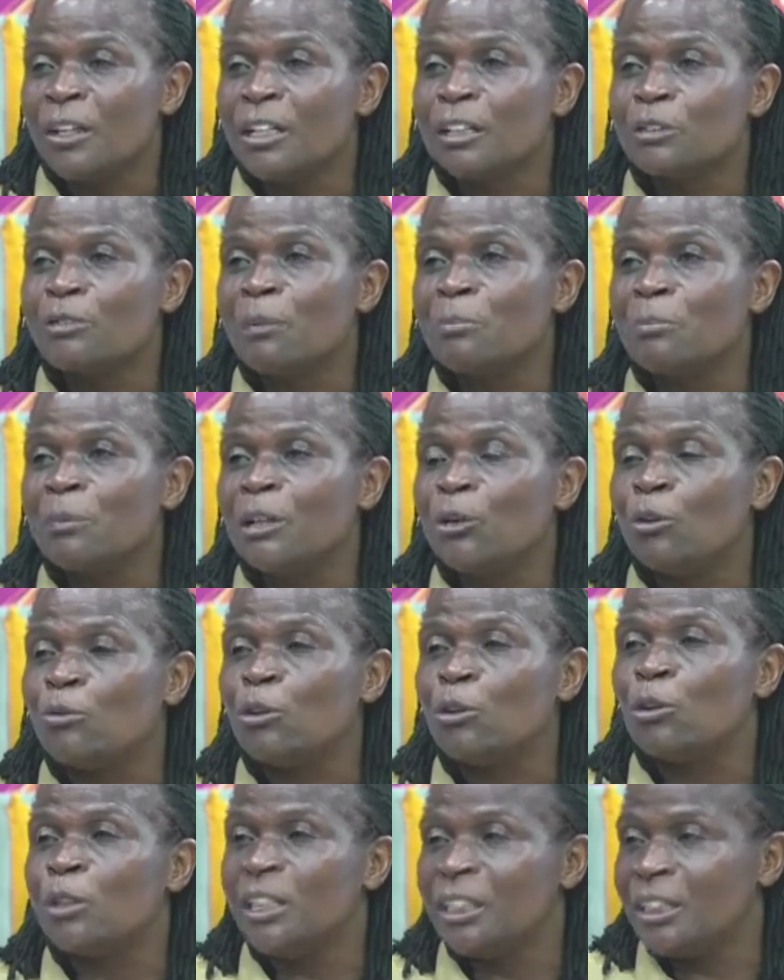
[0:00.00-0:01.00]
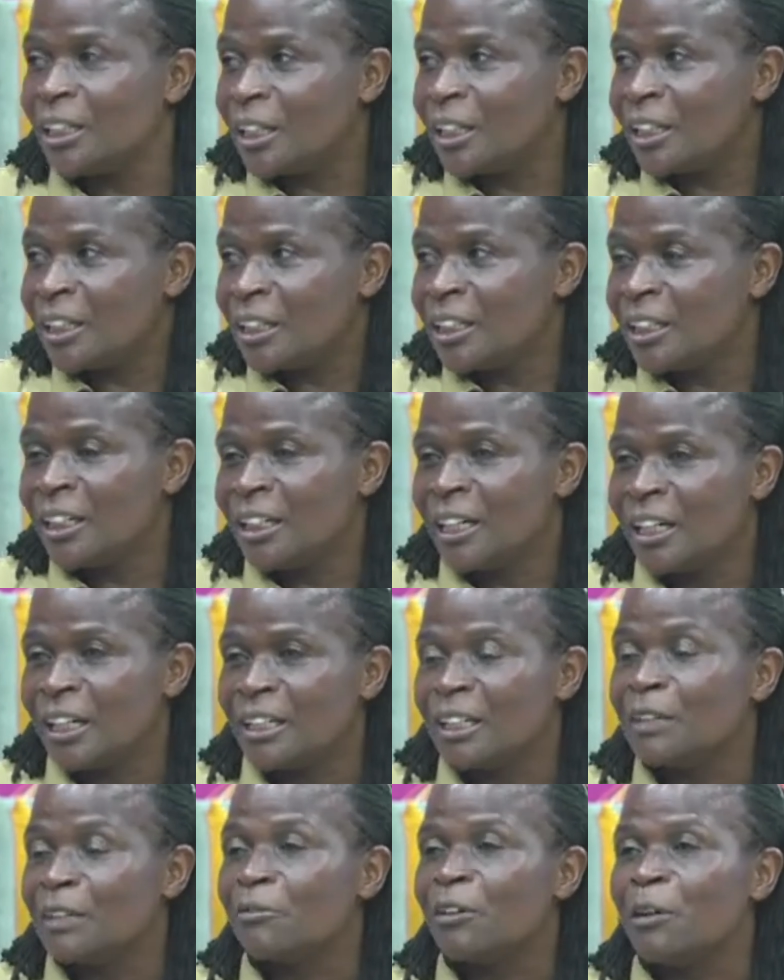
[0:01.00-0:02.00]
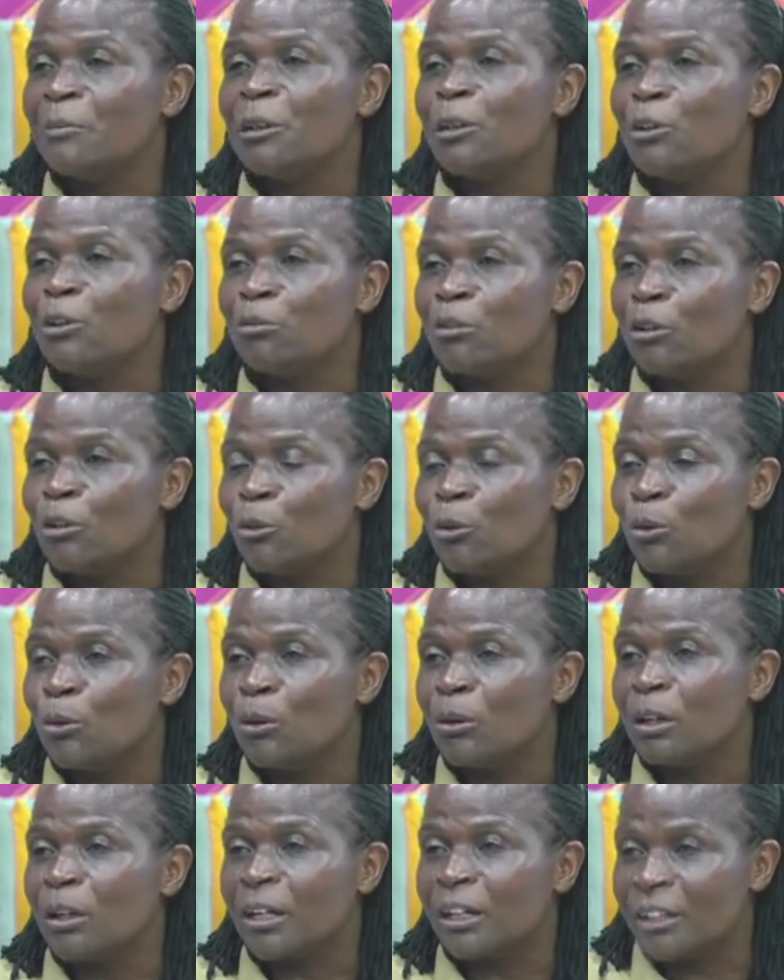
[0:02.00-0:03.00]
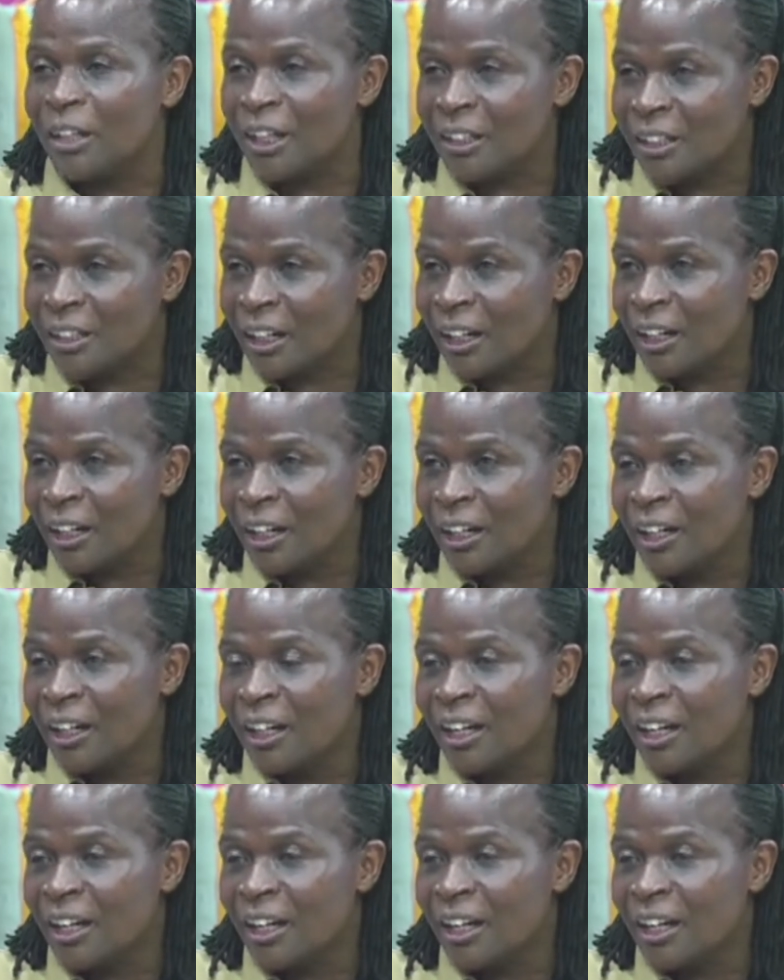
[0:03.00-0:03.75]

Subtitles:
This family of Odinga and the family of Kenyatta,